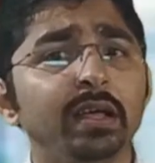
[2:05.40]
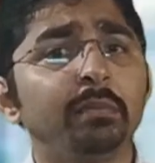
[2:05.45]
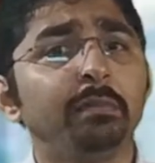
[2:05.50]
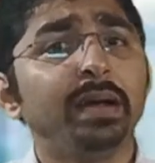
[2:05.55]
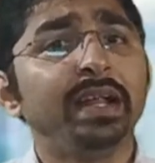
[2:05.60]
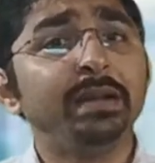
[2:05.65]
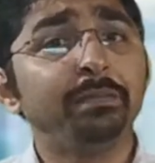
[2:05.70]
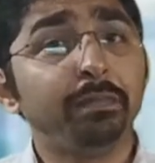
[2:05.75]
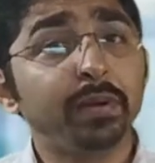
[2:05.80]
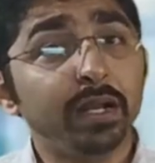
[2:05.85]

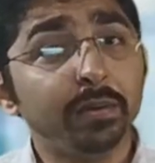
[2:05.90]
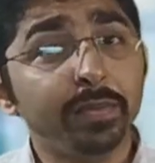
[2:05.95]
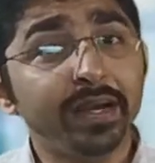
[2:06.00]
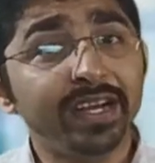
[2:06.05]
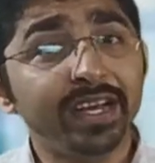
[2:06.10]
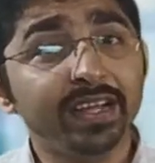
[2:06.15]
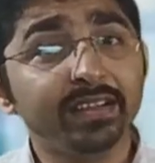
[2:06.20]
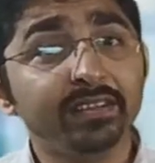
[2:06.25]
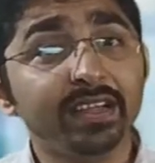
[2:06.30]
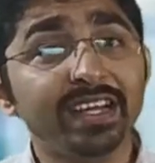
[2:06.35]
by
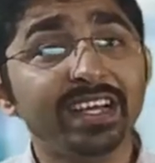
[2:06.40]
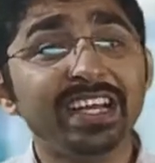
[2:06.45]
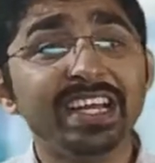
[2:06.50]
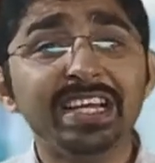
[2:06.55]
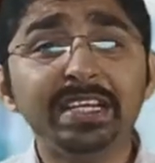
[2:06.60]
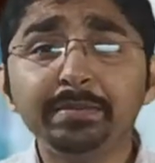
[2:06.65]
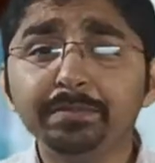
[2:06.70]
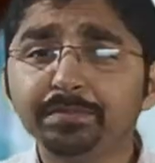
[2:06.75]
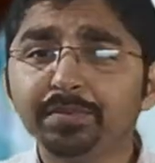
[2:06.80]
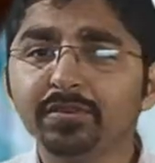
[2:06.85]
implementing the
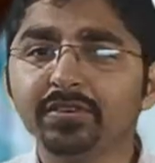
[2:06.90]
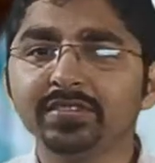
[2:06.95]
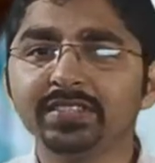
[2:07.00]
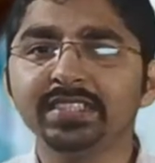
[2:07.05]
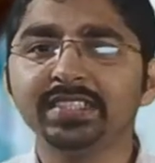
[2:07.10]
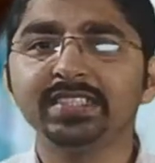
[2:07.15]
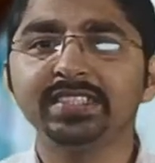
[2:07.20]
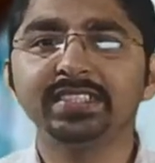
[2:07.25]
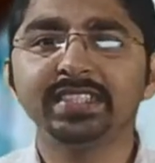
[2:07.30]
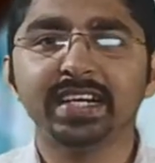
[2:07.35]

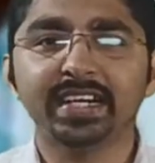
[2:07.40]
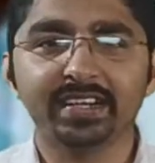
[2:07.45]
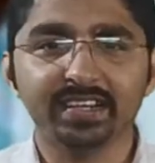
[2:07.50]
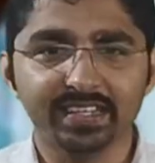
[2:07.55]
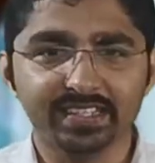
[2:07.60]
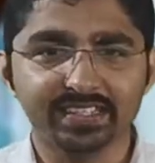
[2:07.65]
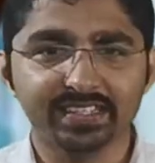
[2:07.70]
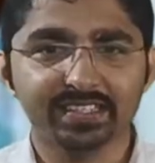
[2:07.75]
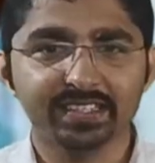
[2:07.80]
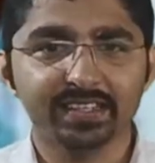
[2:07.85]
in-process
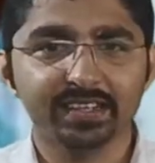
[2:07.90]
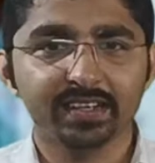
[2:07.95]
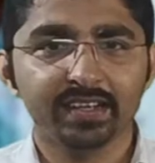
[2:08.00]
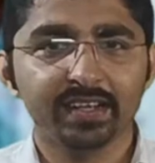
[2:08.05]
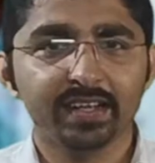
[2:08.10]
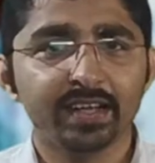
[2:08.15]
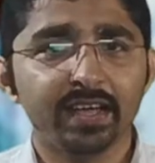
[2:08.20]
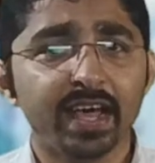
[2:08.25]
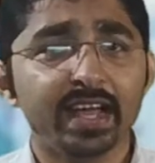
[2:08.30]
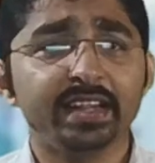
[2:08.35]
checklist
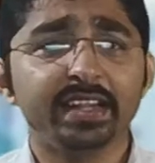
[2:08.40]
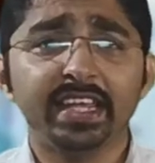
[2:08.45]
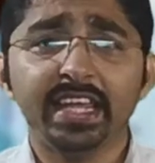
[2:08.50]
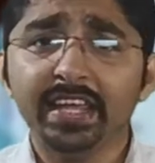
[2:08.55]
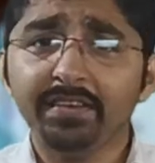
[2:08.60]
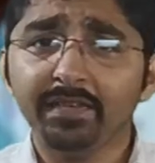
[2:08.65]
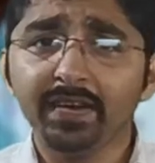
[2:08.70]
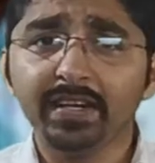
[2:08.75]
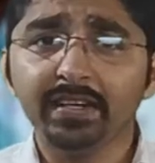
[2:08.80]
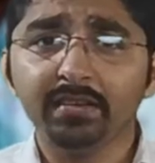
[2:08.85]
and
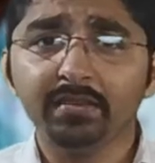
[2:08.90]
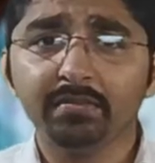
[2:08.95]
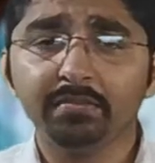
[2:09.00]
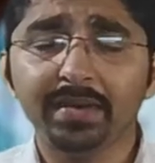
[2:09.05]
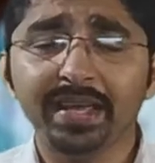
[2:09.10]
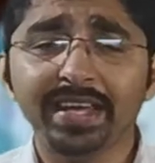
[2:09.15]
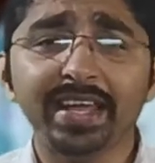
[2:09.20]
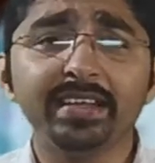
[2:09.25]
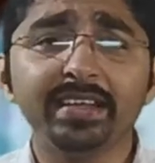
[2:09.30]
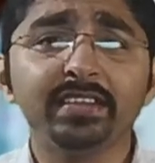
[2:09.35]
even
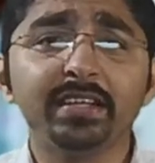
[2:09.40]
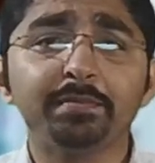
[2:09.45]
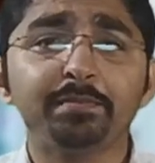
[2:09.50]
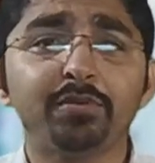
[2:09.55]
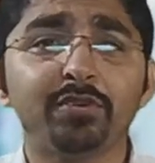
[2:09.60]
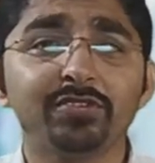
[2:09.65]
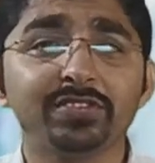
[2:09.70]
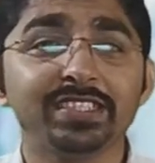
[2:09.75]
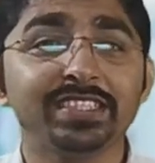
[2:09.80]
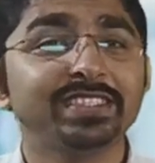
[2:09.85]
making the
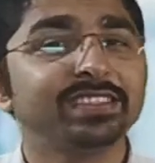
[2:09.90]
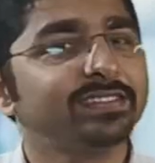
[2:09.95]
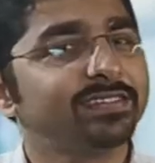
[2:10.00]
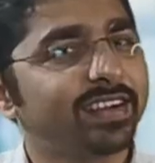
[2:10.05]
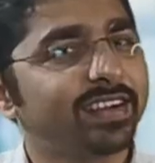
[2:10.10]
process